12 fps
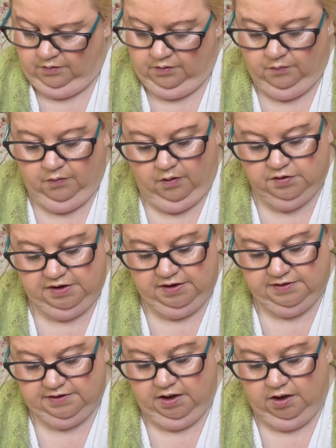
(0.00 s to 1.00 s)
What
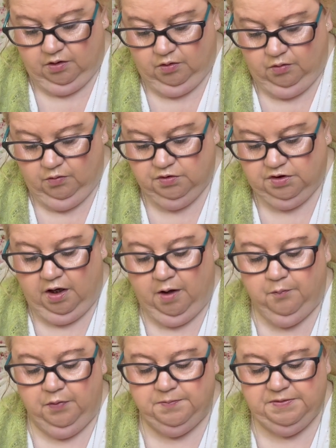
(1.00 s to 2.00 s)
is it called?
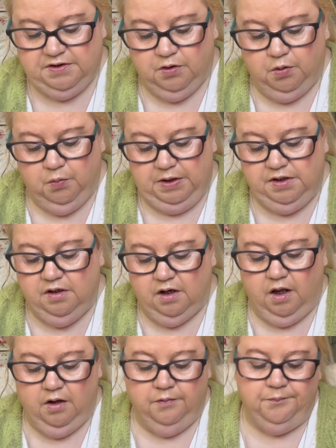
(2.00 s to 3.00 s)
Whimsical
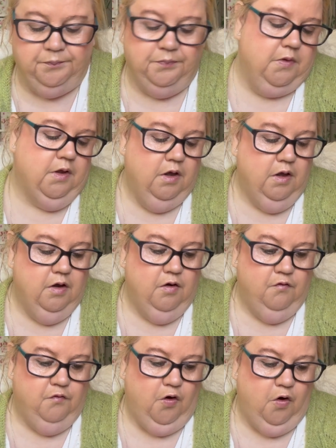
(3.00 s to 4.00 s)
Window
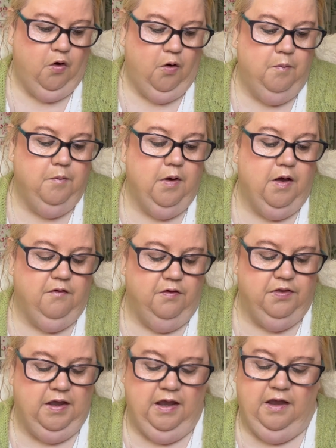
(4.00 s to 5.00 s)
from
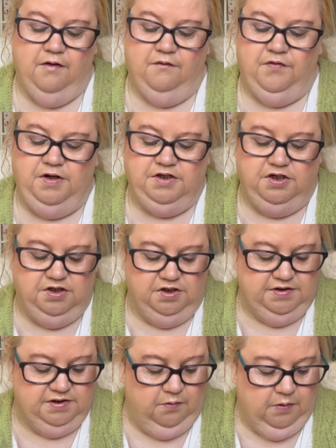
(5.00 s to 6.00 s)
the Vintage
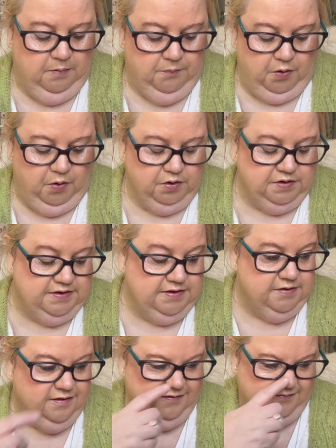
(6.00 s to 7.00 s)
Sewing
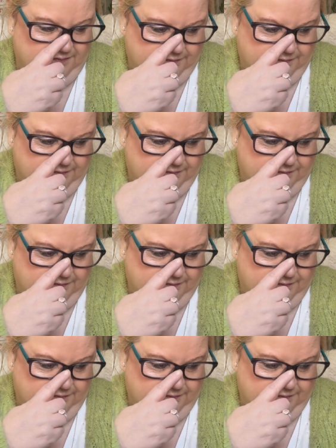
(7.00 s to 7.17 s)
Box.